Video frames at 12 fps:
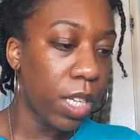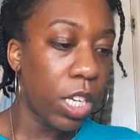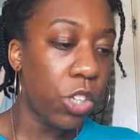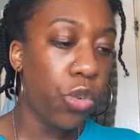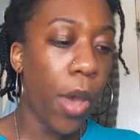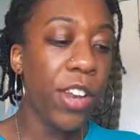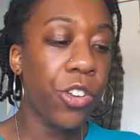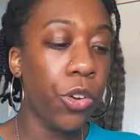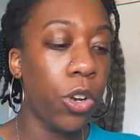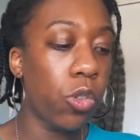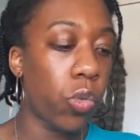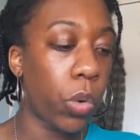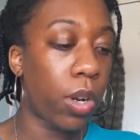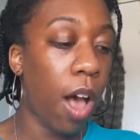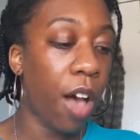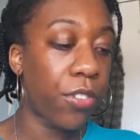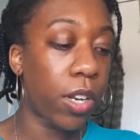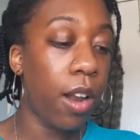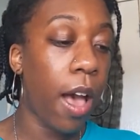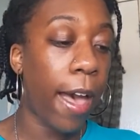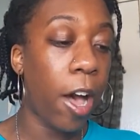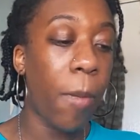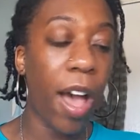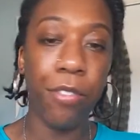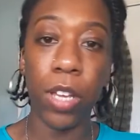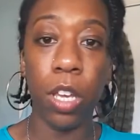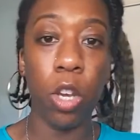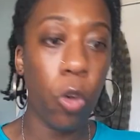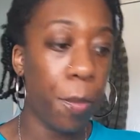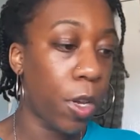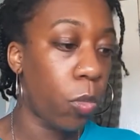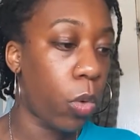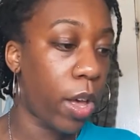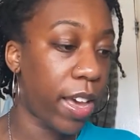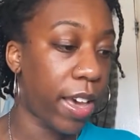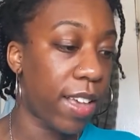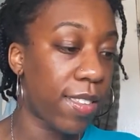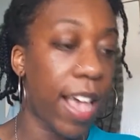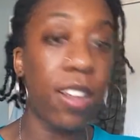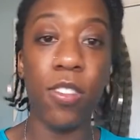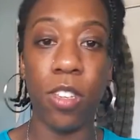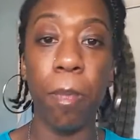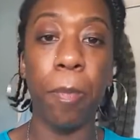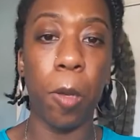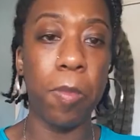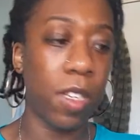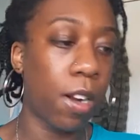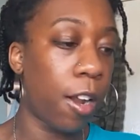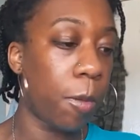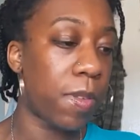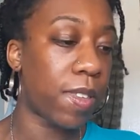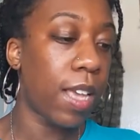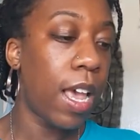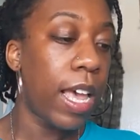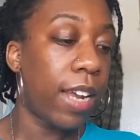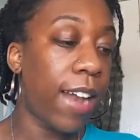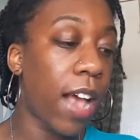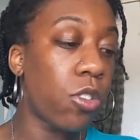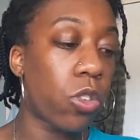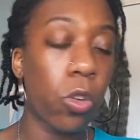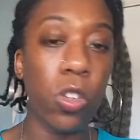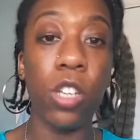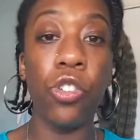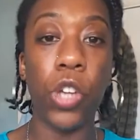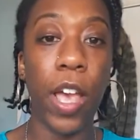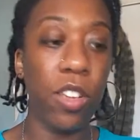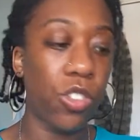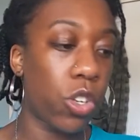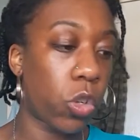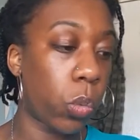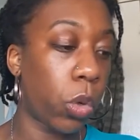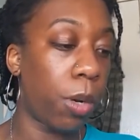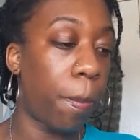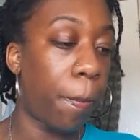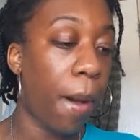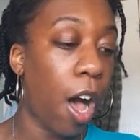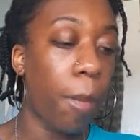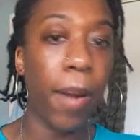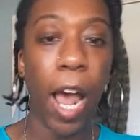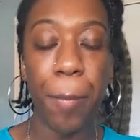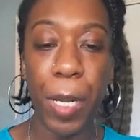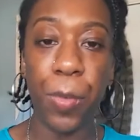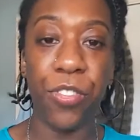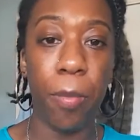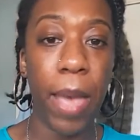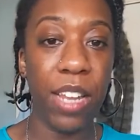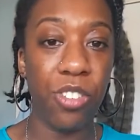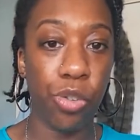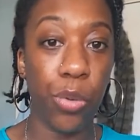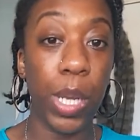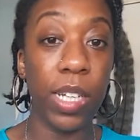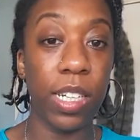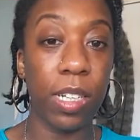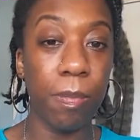Trade unions would often not help African Caribbean workers, and some pubs, clubs, dance halls and churches would bar black people from entering.